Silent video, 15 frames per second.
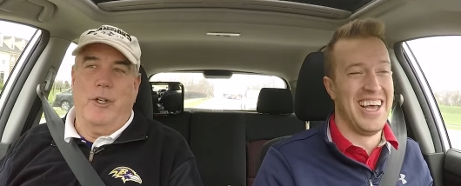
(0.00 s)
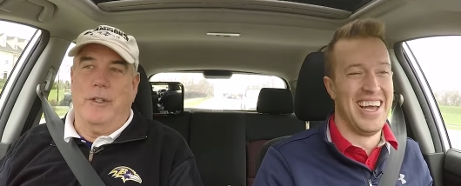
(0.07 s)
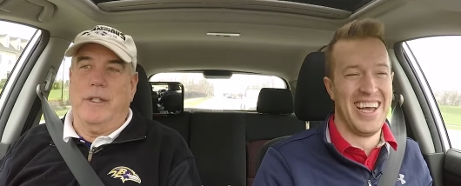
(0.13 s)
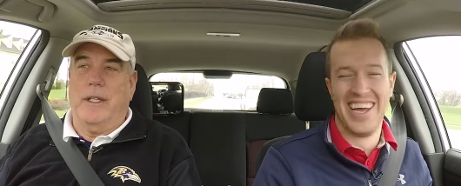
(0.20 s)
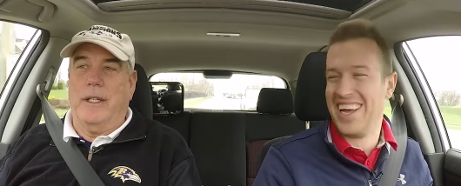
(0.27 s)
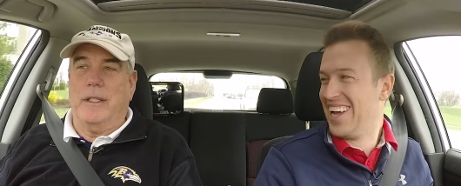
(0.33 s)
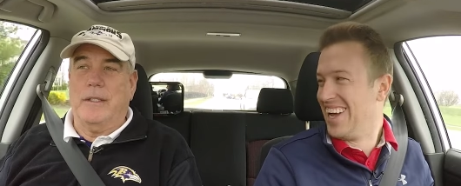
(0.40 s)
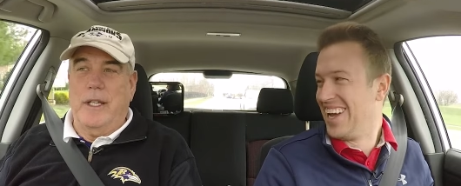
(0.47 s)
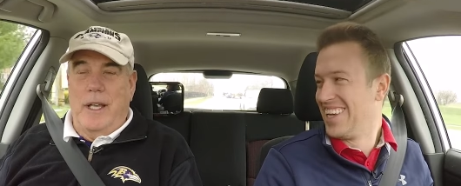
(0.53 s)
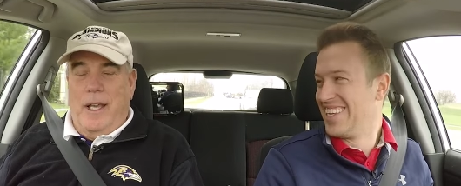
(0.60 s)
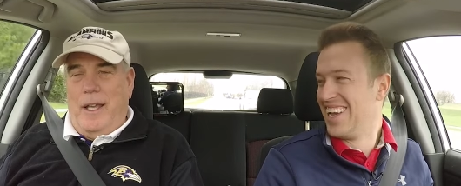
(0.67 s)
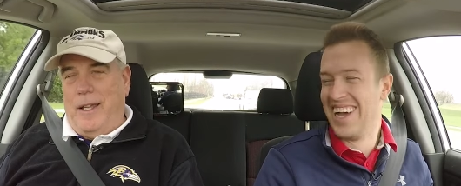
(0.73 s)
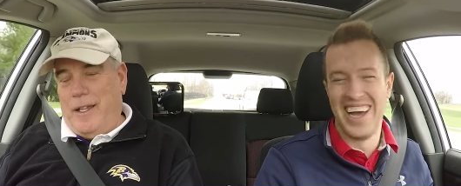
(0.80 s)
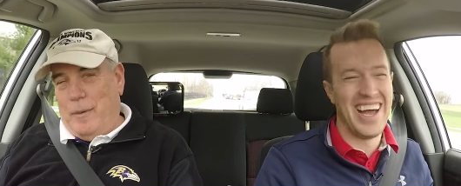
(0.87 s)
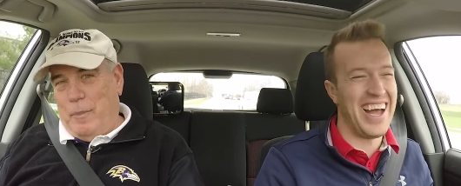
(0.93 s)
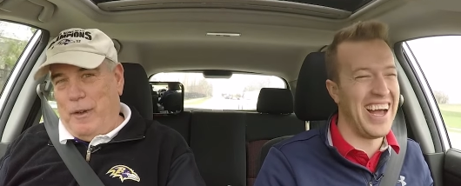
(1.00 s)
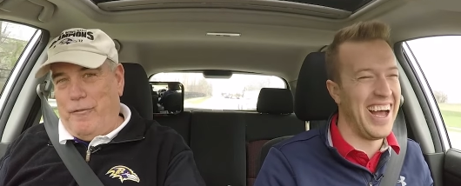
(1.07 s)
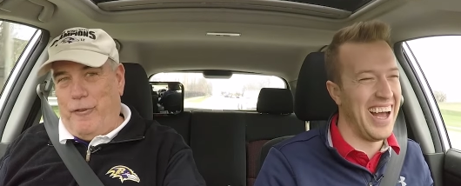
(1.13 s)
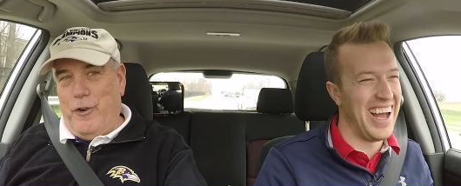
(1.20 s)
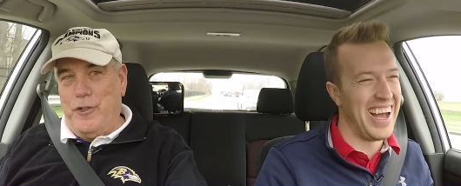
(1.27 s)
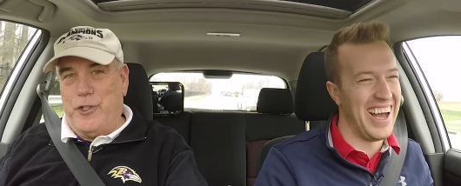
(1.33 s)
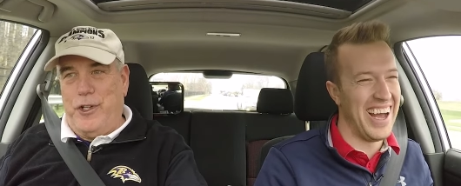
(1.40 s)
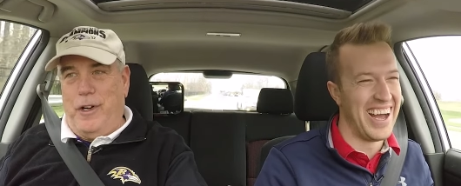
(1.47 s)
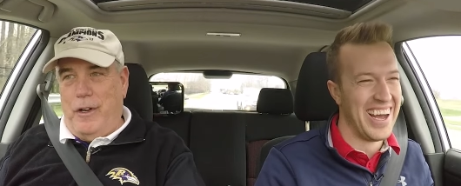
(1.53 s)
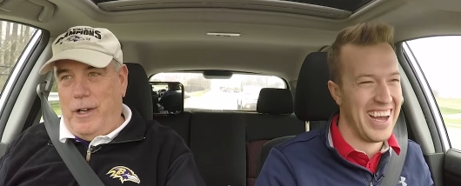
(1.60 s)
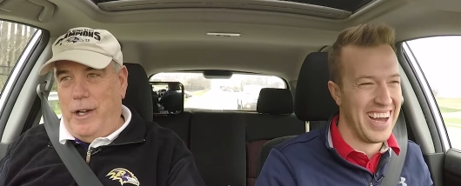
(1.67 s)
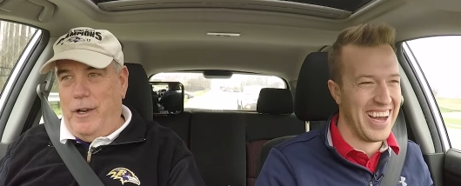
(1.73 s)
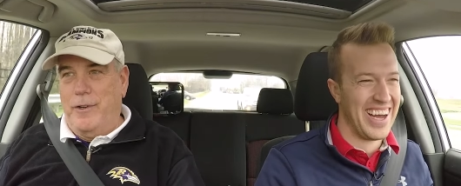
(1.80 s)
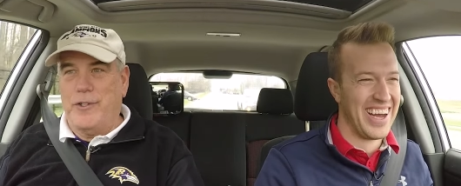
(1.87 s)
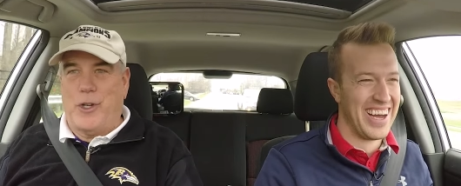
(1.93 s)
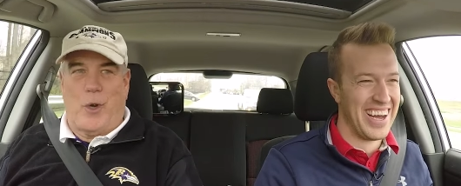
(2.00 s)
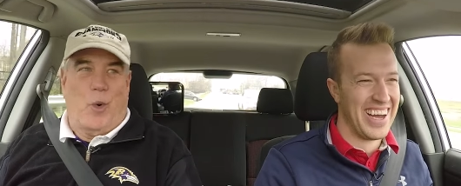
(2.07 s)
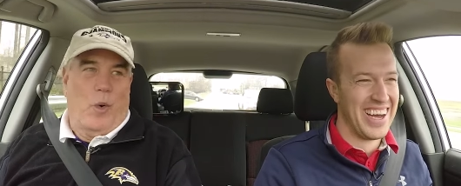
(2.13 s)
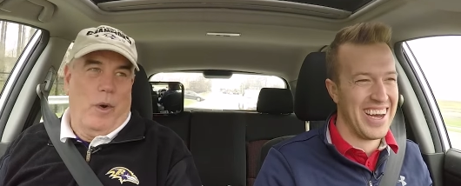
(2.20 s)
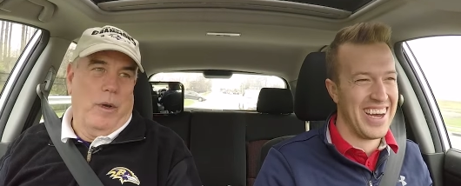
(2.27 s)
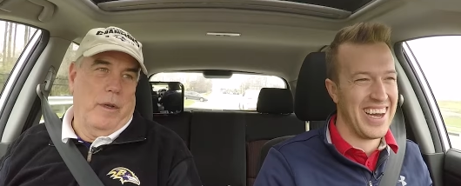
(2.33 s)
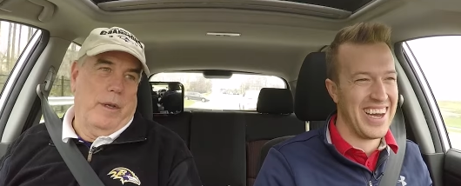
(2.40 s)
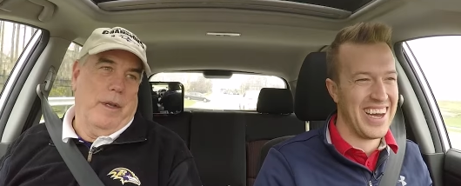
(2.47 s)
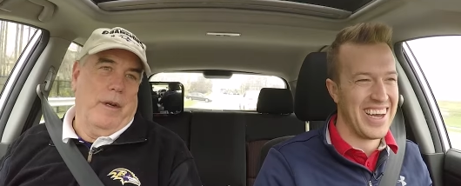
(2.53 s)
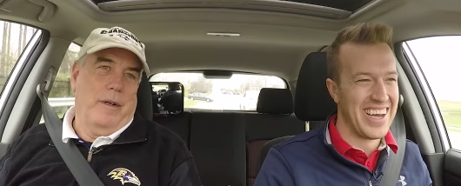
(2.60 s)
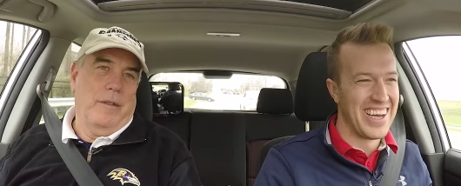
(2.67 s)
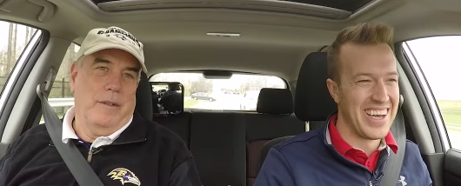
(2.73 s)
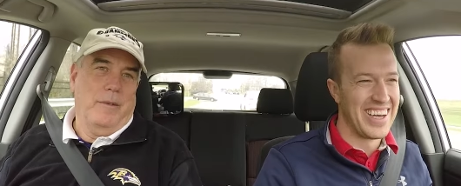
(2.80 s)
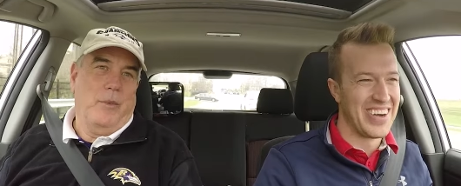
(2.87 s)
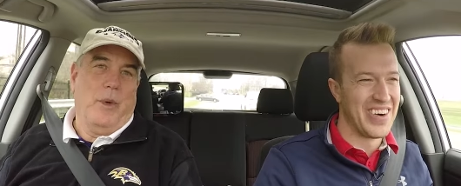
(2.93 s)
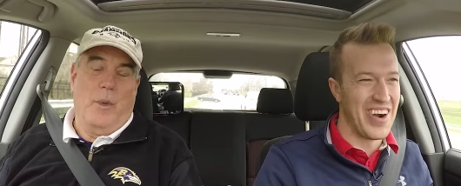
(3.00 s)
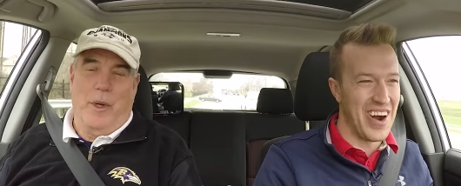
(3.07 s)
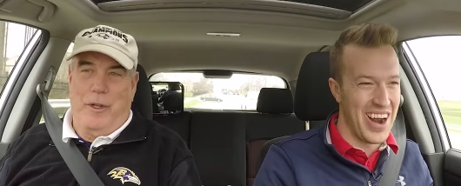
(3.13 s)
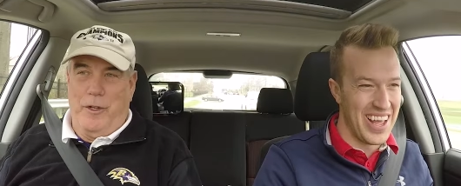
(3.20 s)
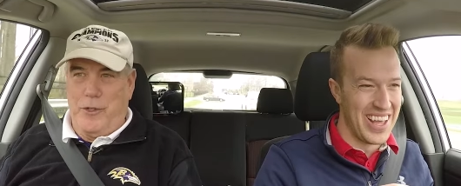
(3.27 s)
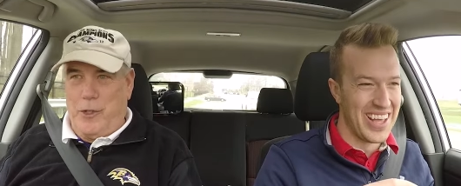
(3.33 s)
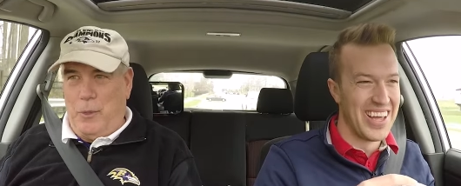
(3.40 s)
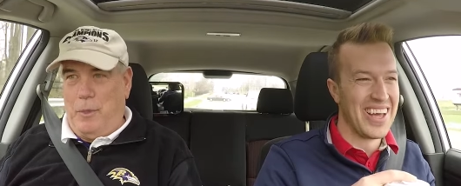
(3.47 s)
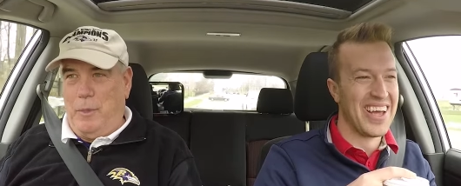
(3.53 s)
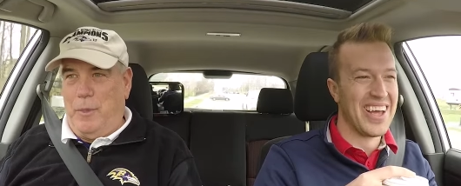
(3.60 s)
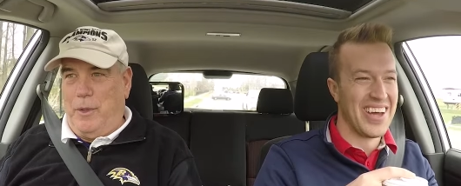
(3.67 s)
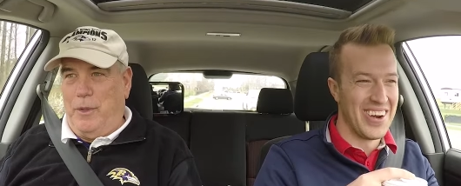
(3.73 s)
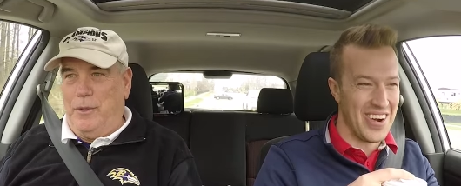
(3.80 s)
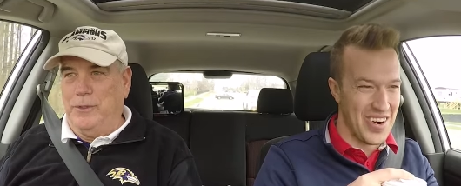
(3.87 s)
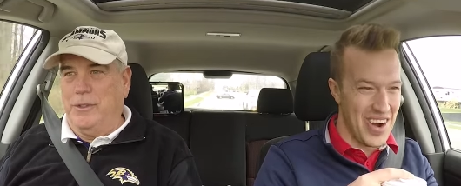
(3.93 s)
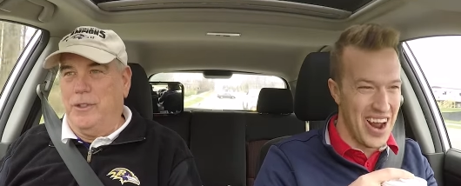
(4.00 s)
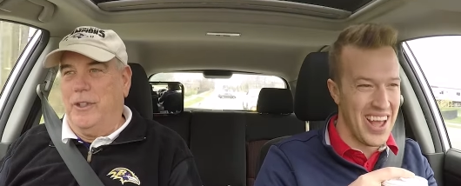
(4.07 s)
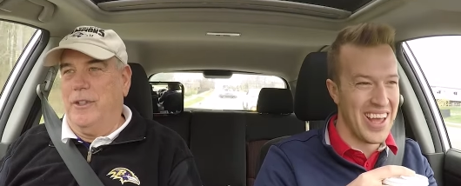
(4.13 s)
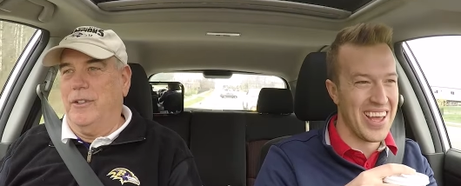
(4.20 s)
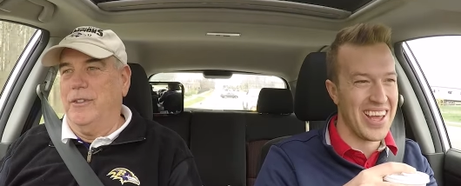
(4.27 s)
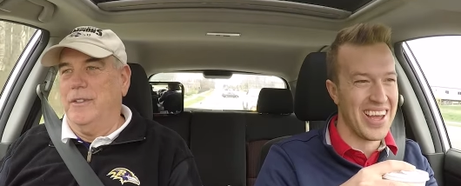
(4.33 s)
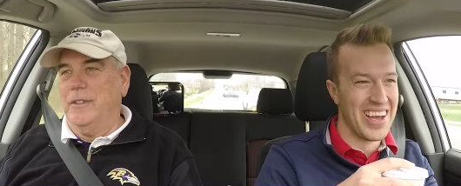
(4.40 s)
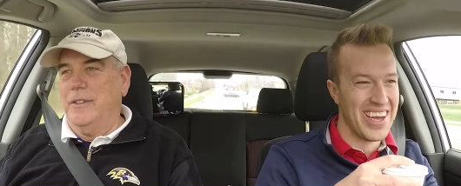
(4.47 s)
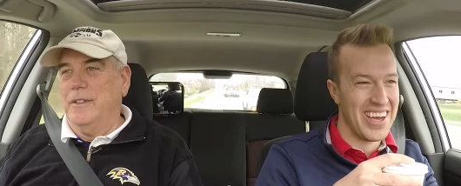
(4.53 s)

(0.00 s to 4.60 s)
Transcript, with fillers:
Speaker 1: good things. And then my first year here as a coordinator, we right, win the Super Bowl. Right. So